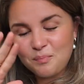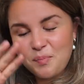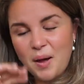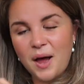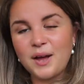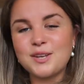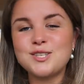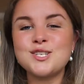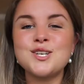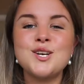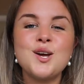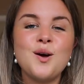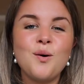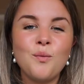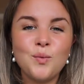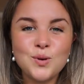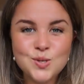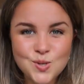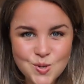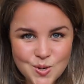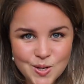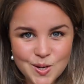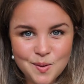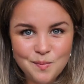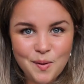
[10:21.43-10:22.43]
But we're
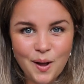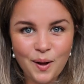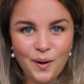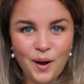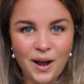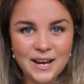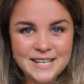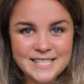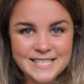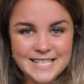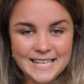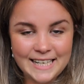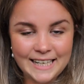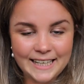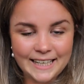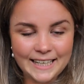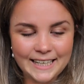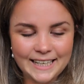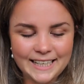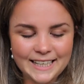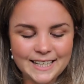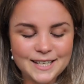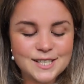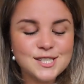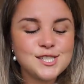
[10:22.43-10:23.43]
talking about ideally
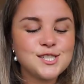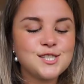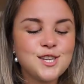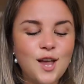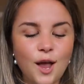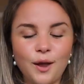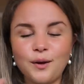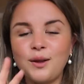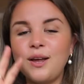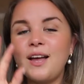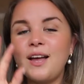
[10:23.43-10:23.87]
here. So